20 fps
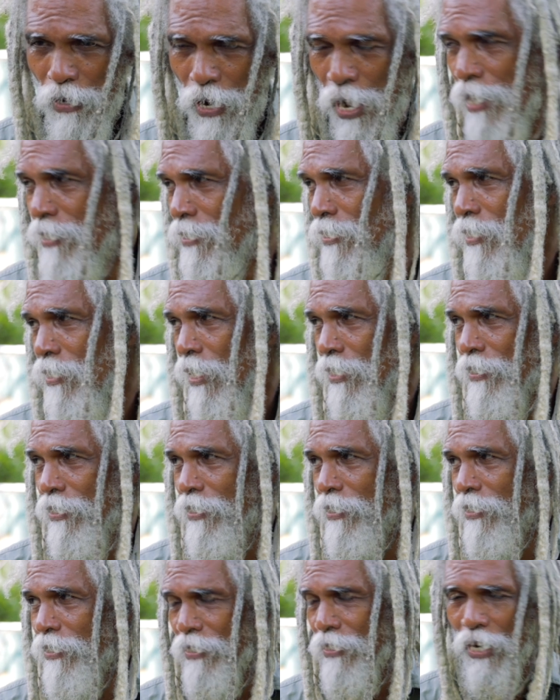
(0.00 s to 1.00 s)
Haile
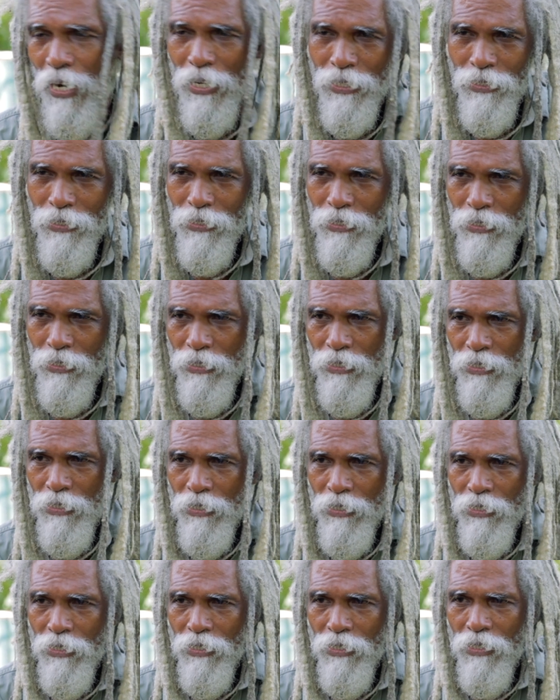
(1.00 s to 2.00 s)
Selassie is God.
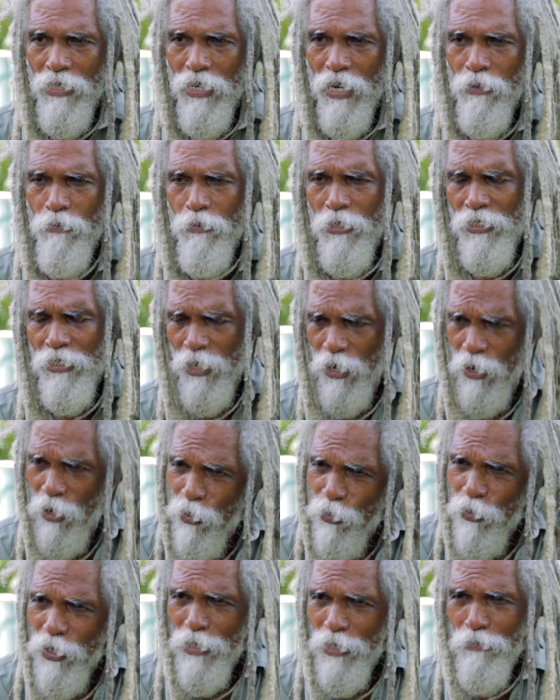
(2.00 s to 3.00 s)
And I'm going to say, how
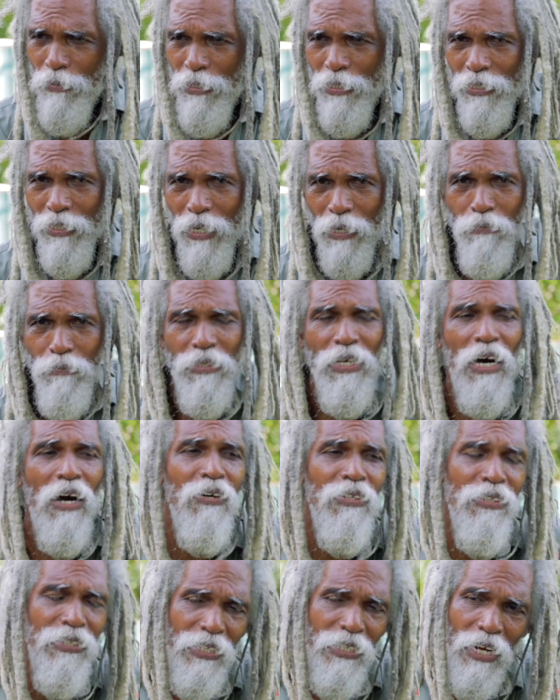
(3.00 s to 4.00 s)
old him is? And he said,
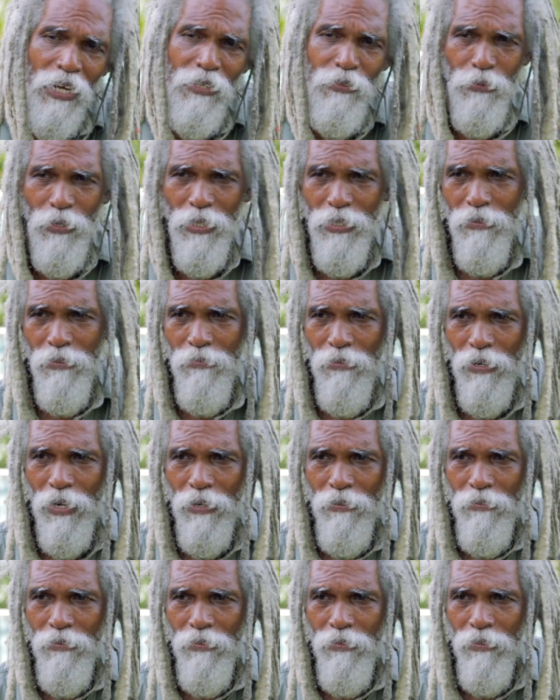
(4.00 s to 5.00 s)

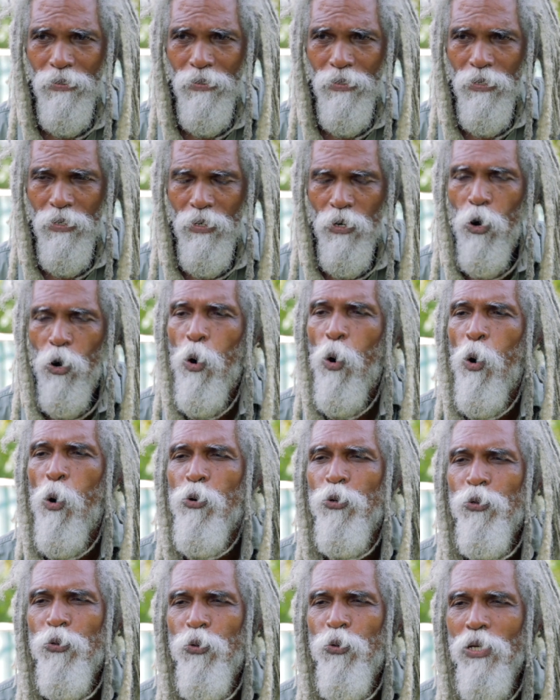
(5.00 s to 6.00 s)
125. How
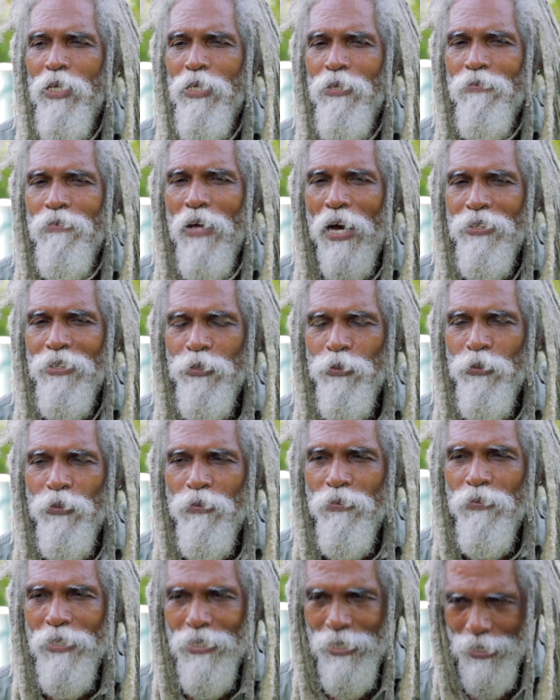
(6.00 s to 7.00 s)
you leave that youth
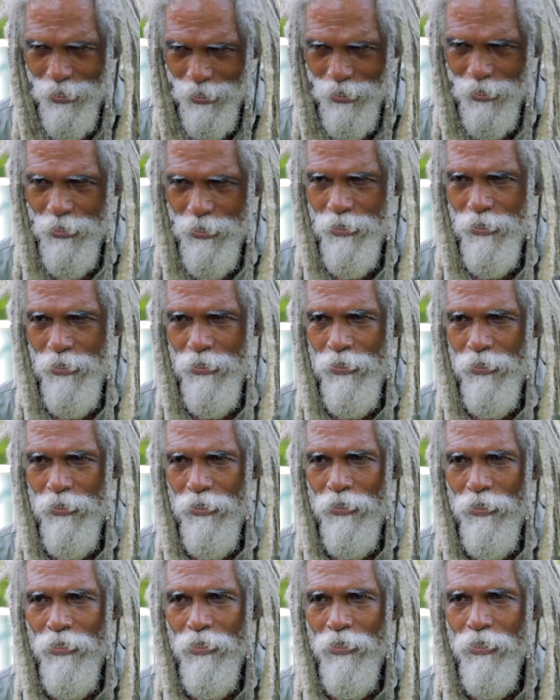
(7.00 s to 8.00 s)
to think?
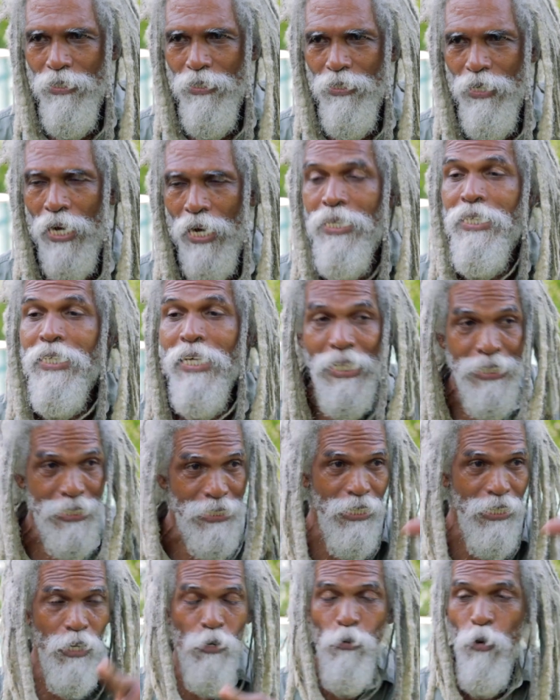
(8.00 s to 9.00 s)
And yet
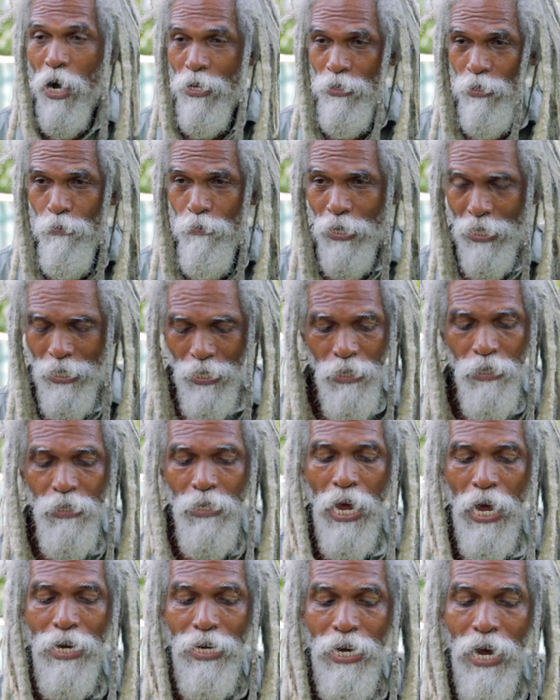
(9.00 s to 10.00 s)
still you want to make it look
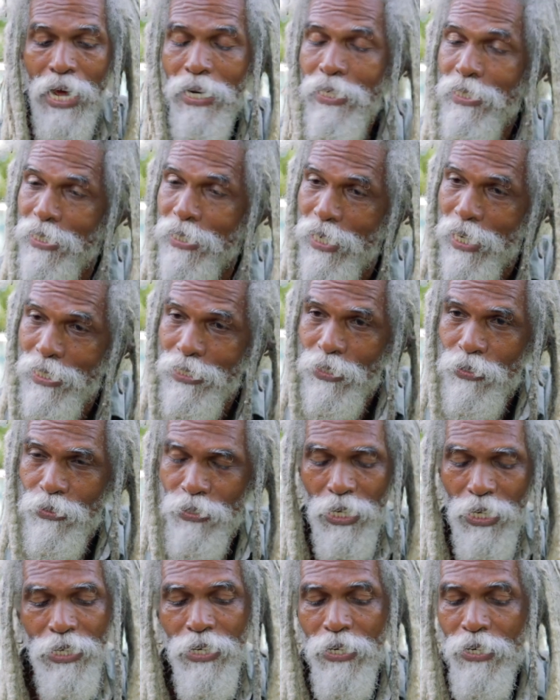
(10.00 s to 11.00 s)
like Haile Selassie
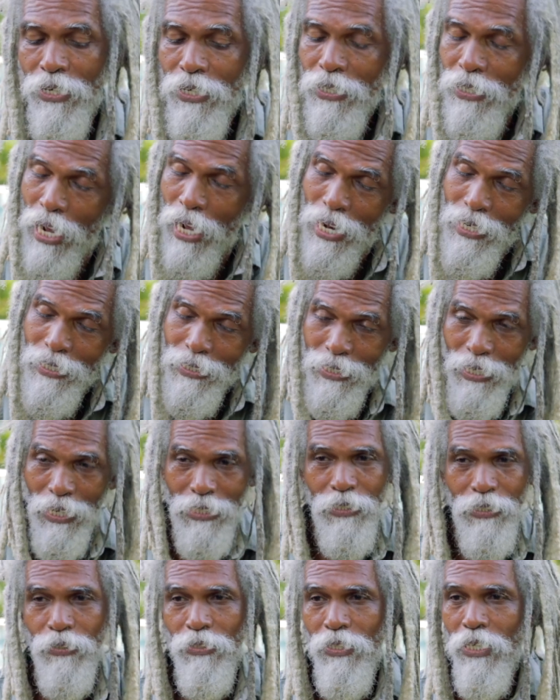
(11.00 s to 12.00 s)
created the earth, Haile
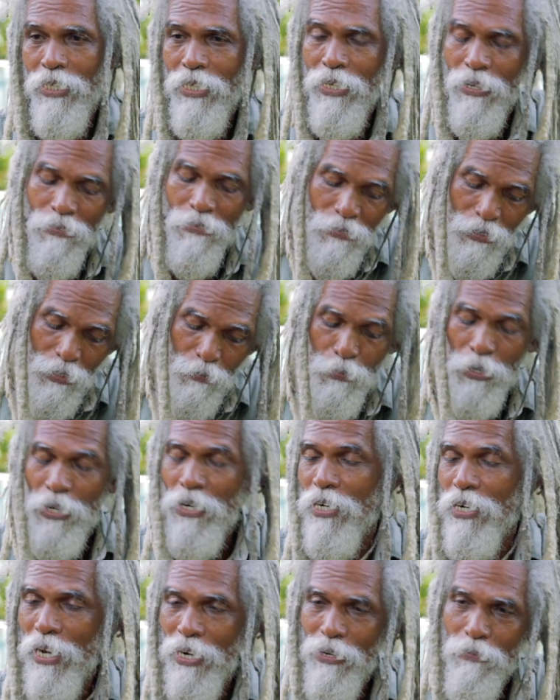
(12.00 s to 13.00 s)
Selassie created the heaven, the
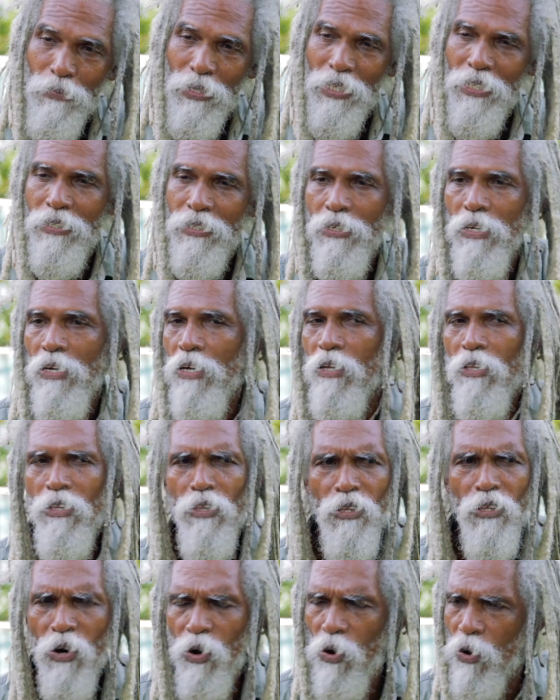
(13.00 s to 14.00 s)
bird and the beast?
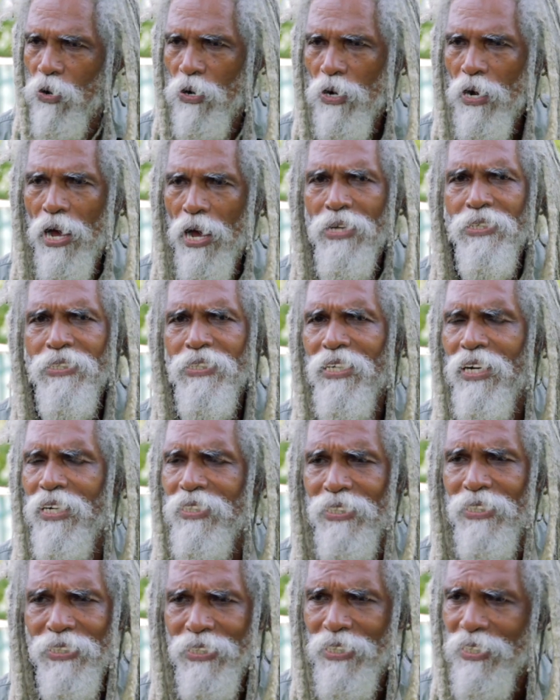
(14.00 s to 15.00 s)
No, Haile
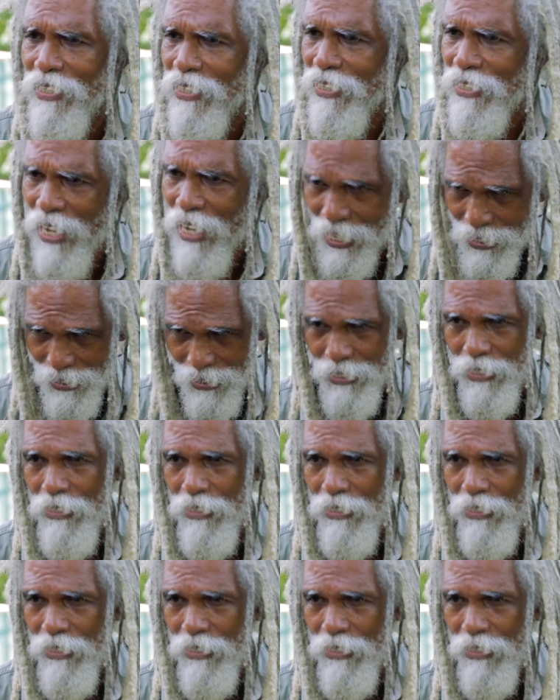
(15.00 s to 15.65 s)
Selassie did not.